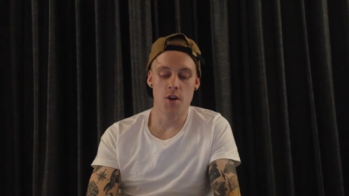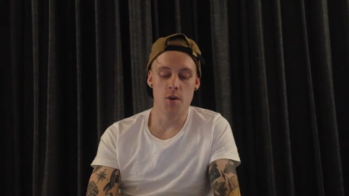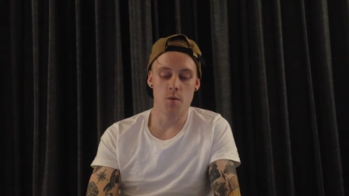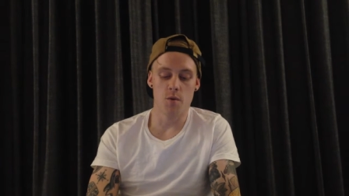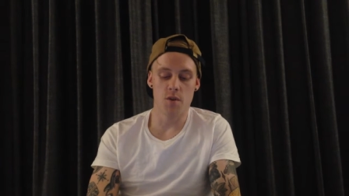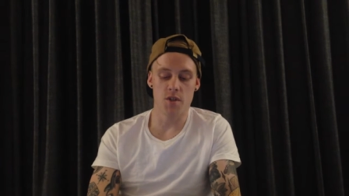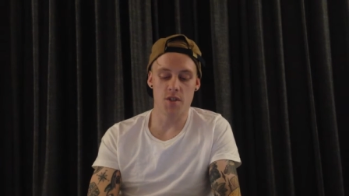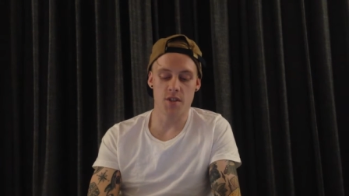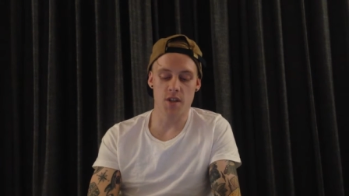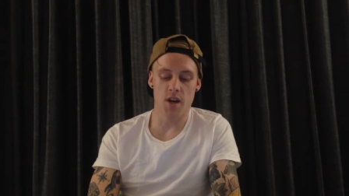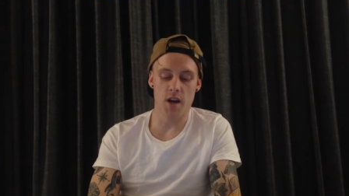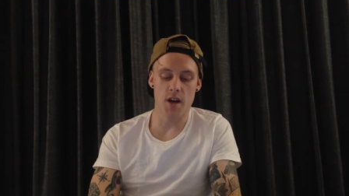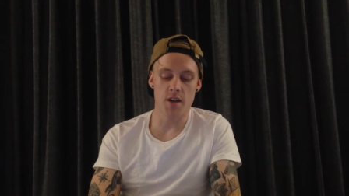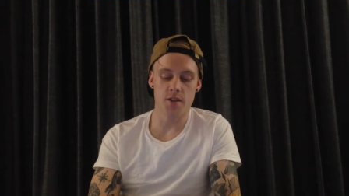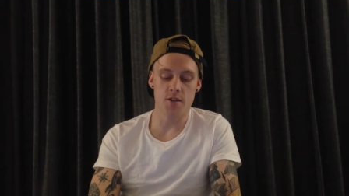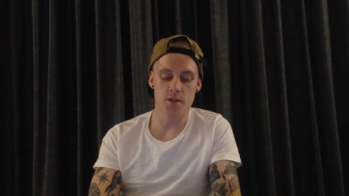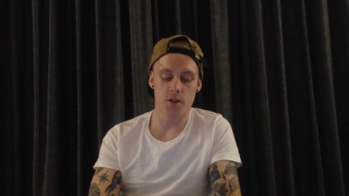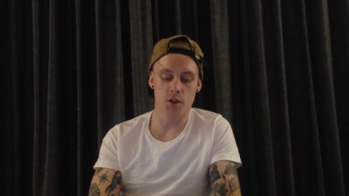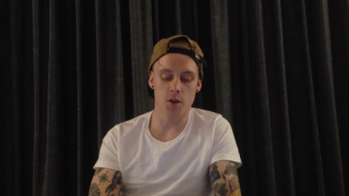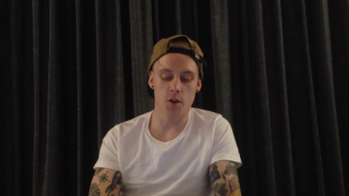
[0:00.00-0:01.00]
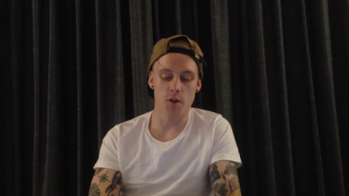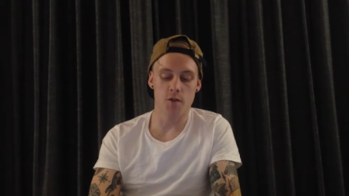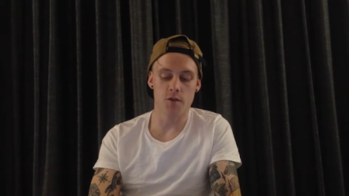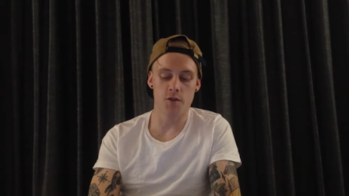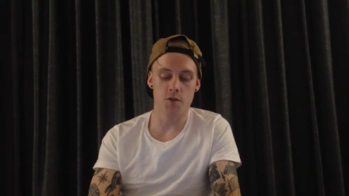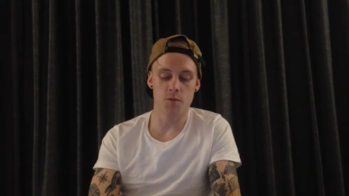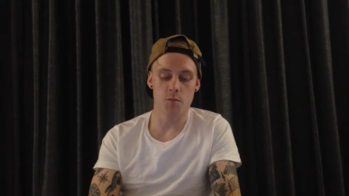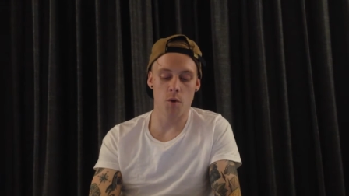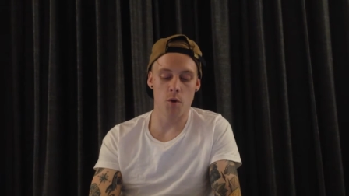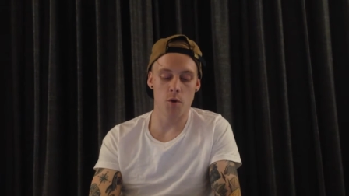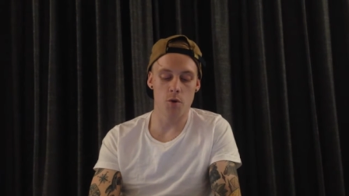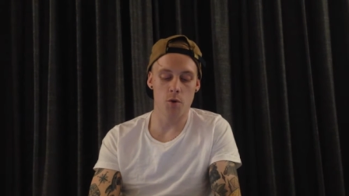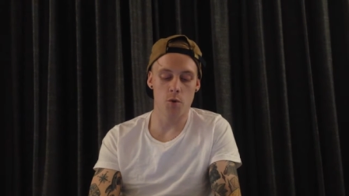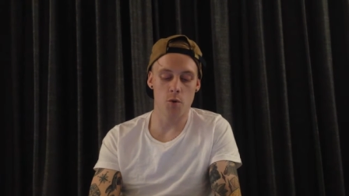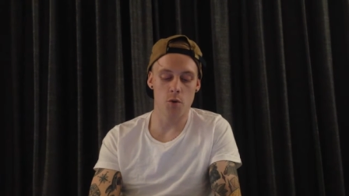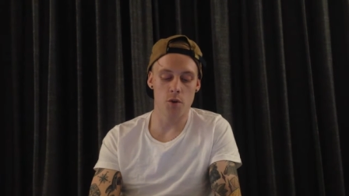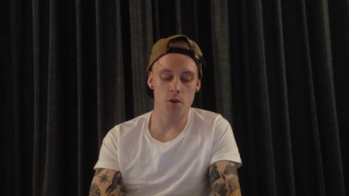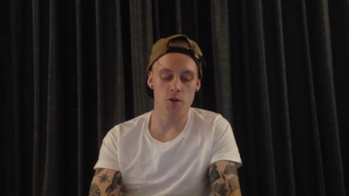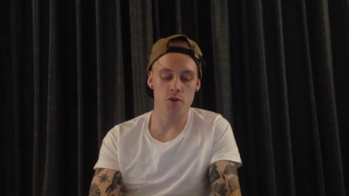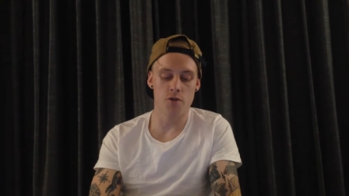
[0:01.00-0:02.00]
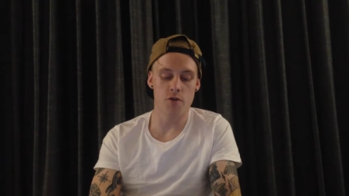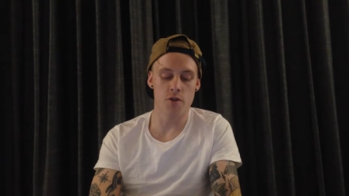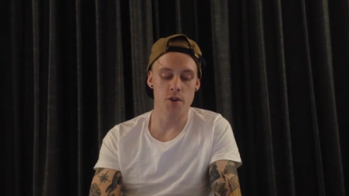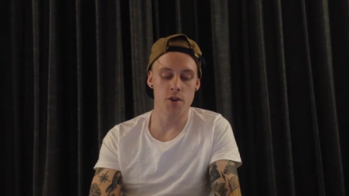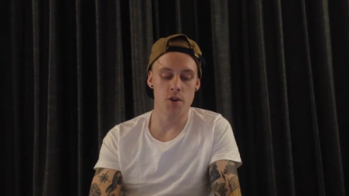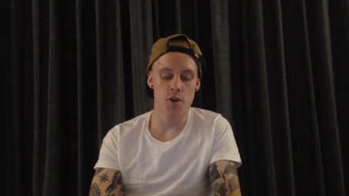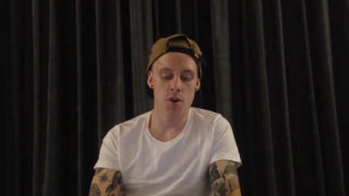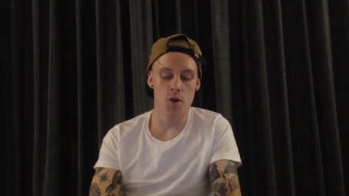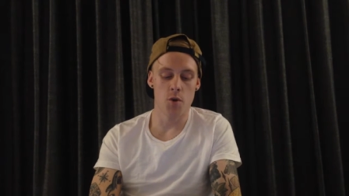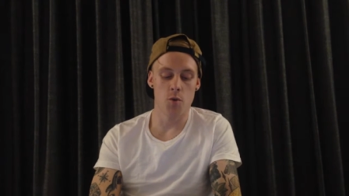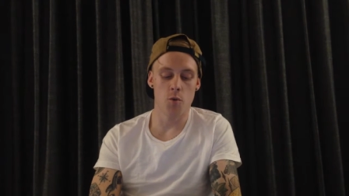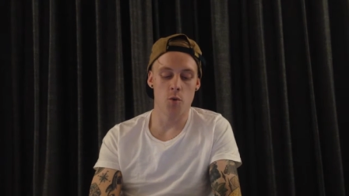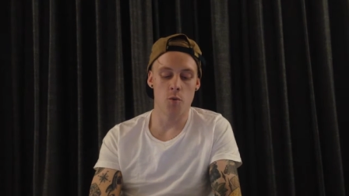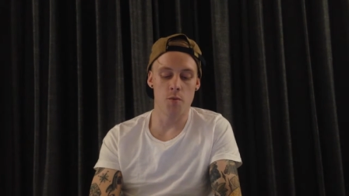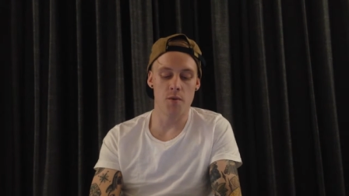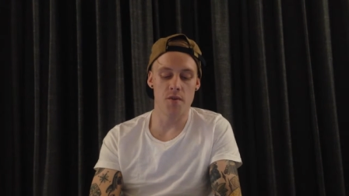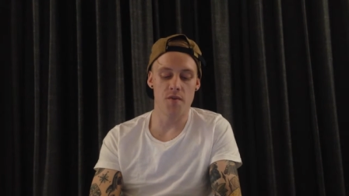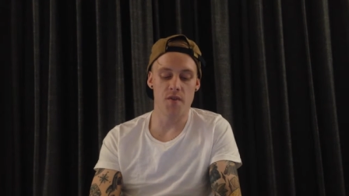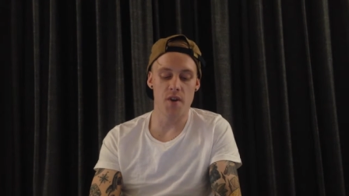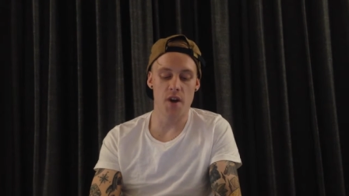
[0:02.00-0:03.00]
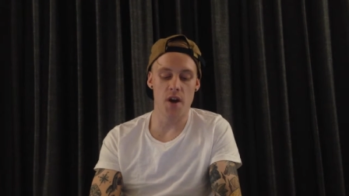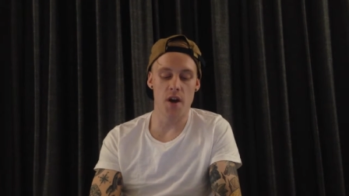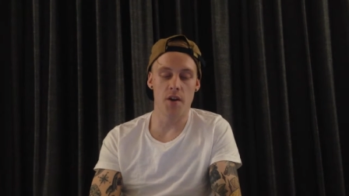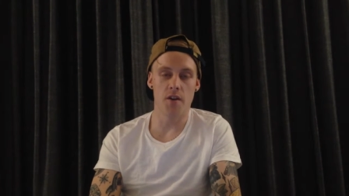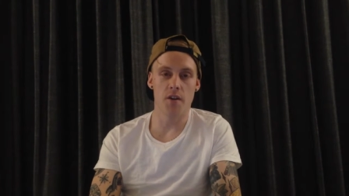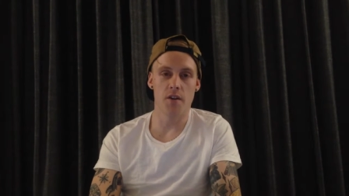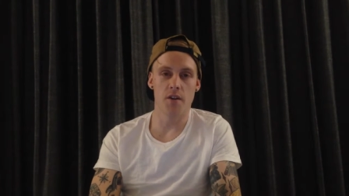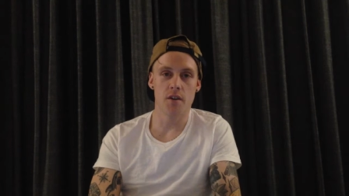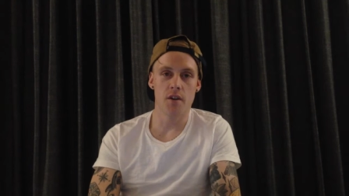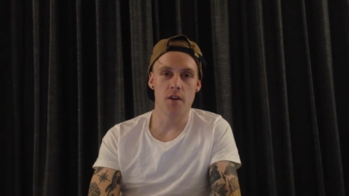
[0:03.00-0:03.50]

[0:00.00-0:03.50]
which says a cure for spinal cord injury will be found.